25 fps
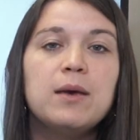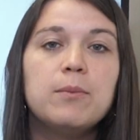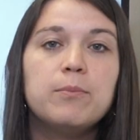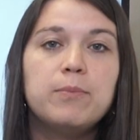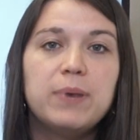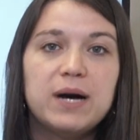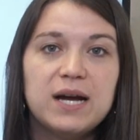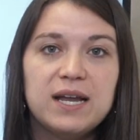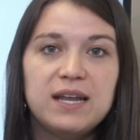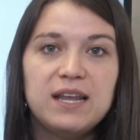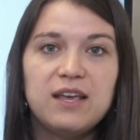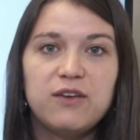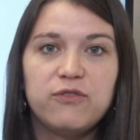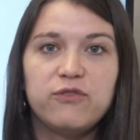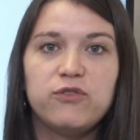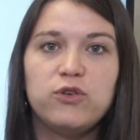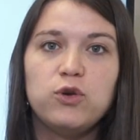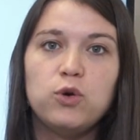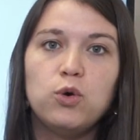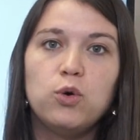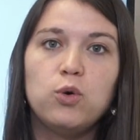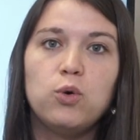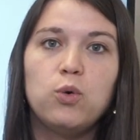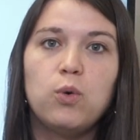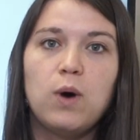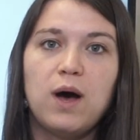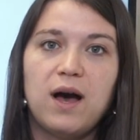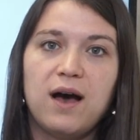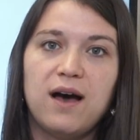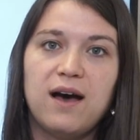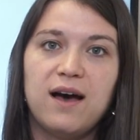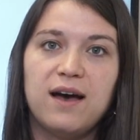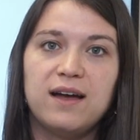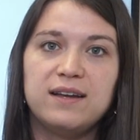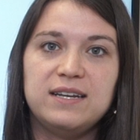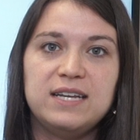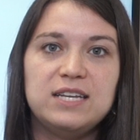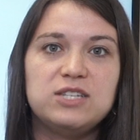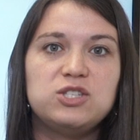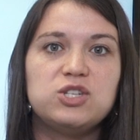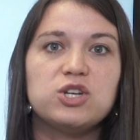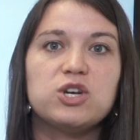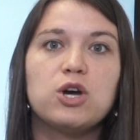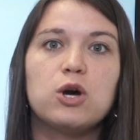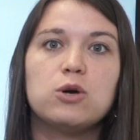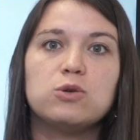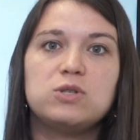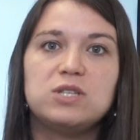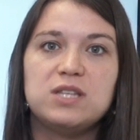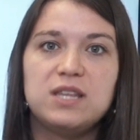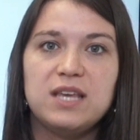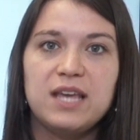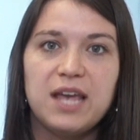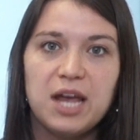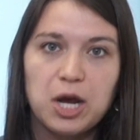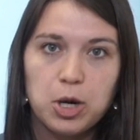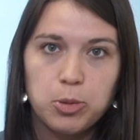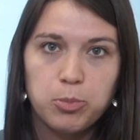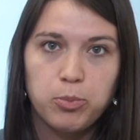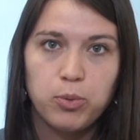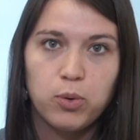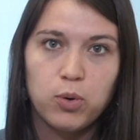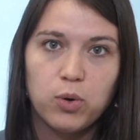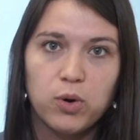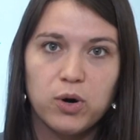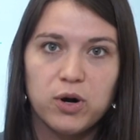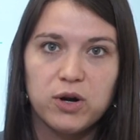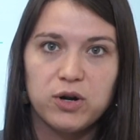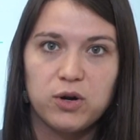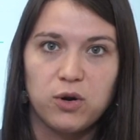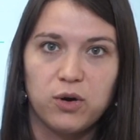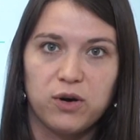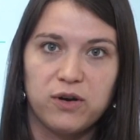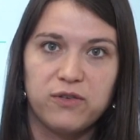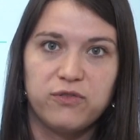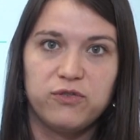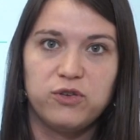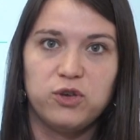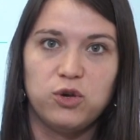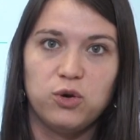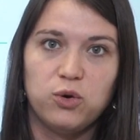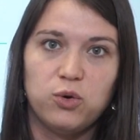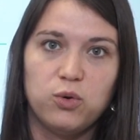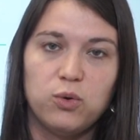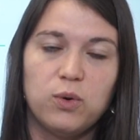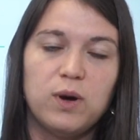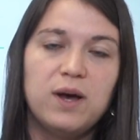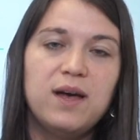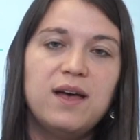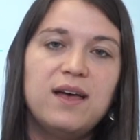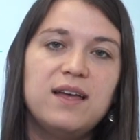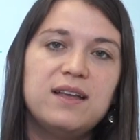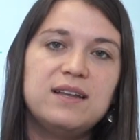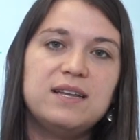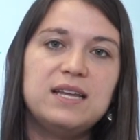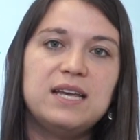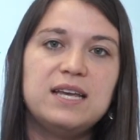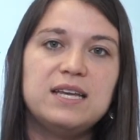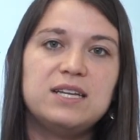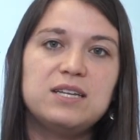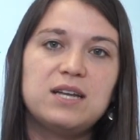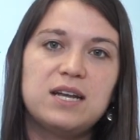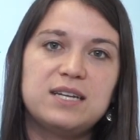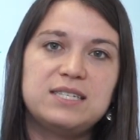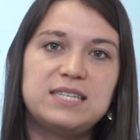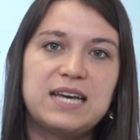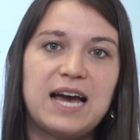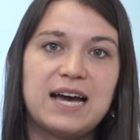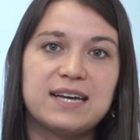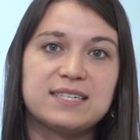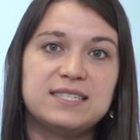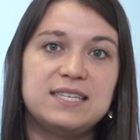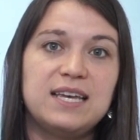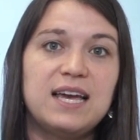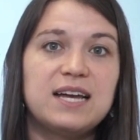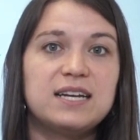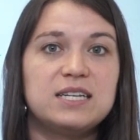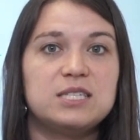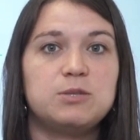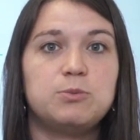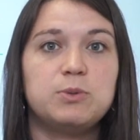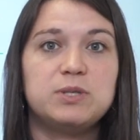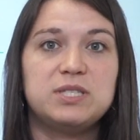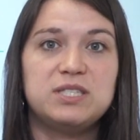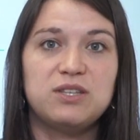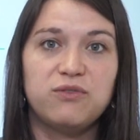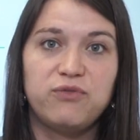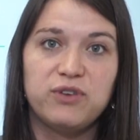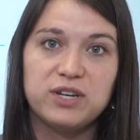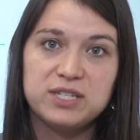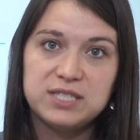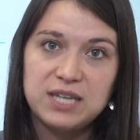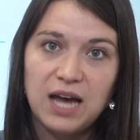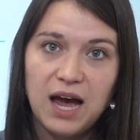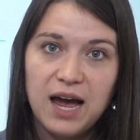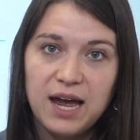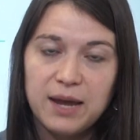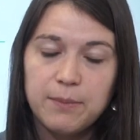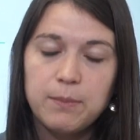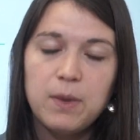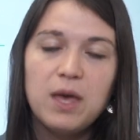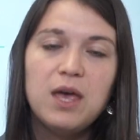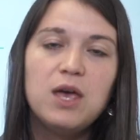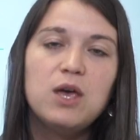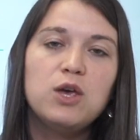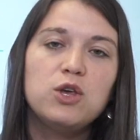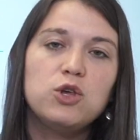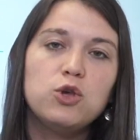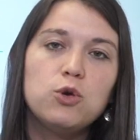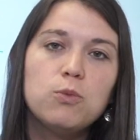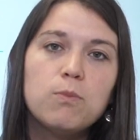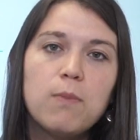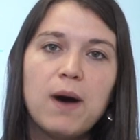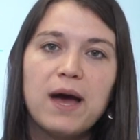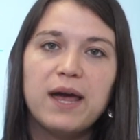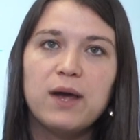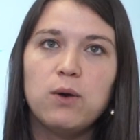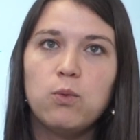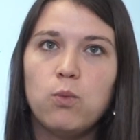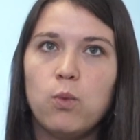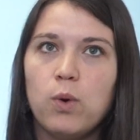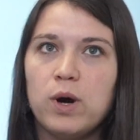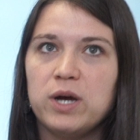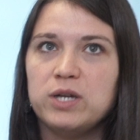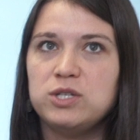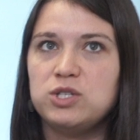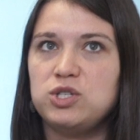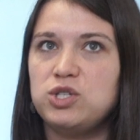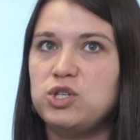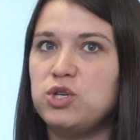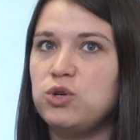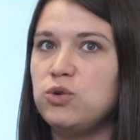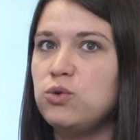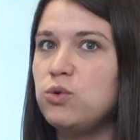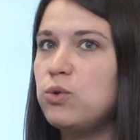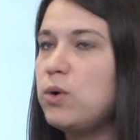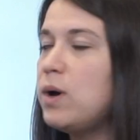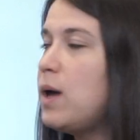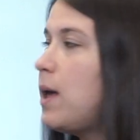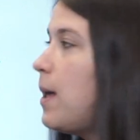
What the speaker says: But if you need to go to the airport or if you need a taxi at a specific time, you might want to